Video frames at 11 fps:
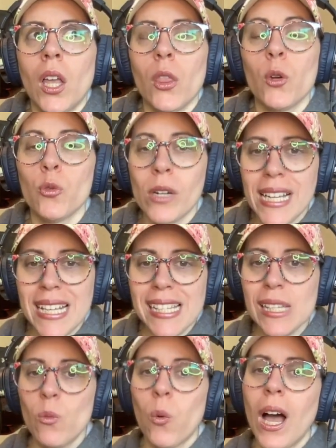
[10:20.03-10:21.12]
The
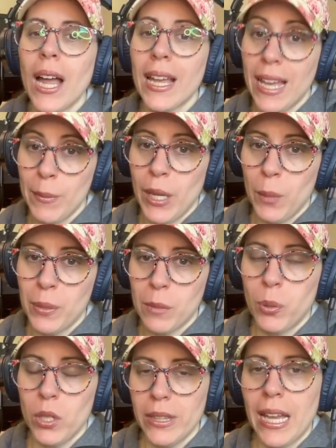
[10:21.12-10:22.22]
reason why
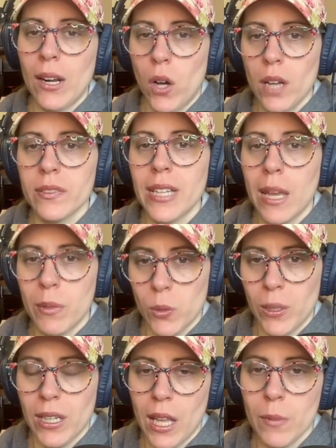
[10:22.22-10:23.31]
MLB put that off day
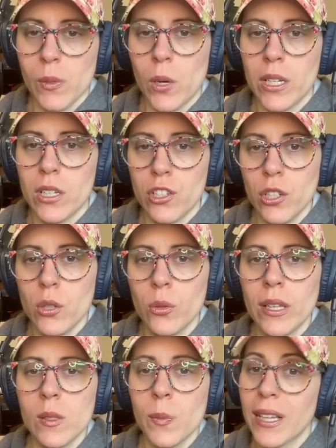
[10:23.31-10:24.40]
between games one and two
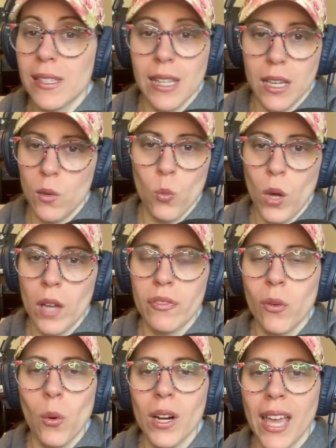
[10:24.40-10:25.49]
is because they didn't want
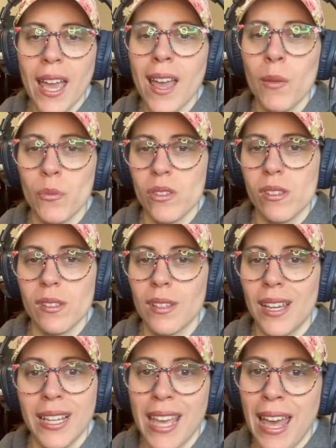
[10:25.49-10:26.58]
four games
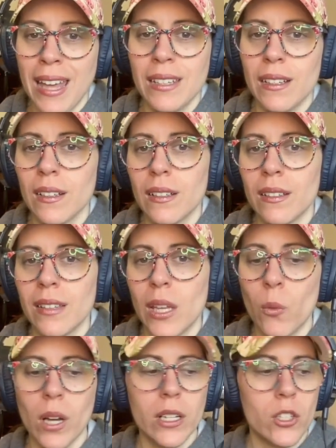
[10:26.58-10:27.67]
again. They
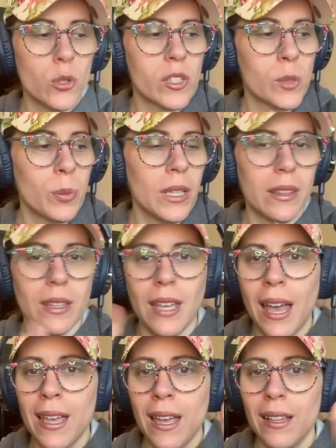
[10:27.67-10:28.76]
wanted to split the
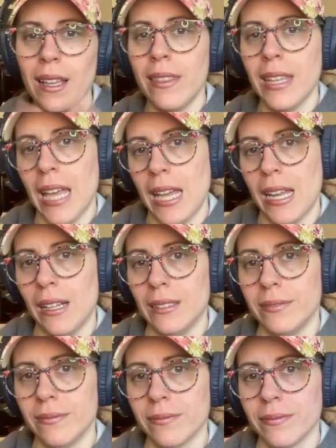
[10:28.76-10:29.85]
AL and the
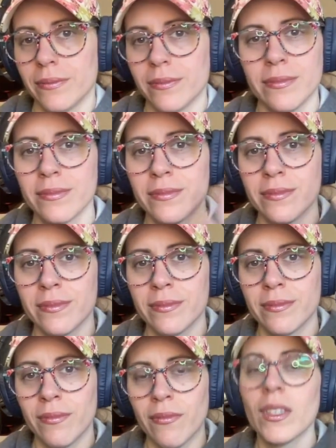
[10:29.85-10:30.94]
NL
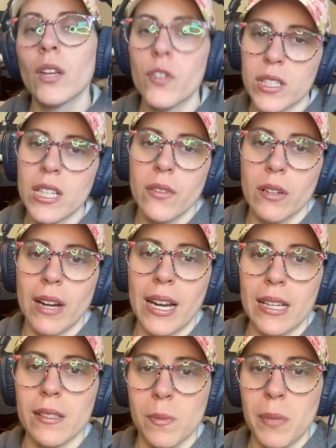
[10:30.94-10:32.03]
for TV
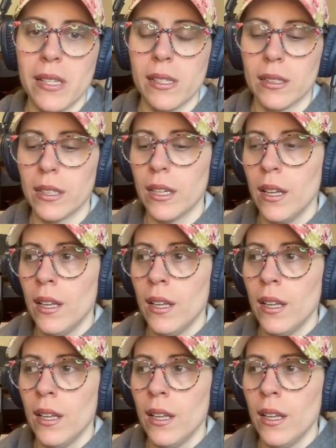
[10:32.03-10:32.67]
ratings, basically.